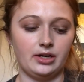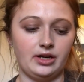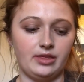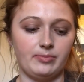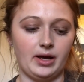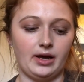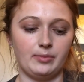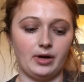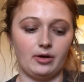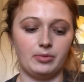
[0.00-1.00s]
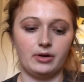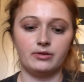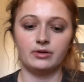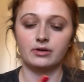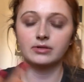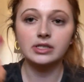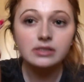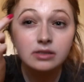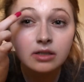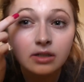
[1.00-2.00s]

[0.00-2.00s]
underneath my brow bone, just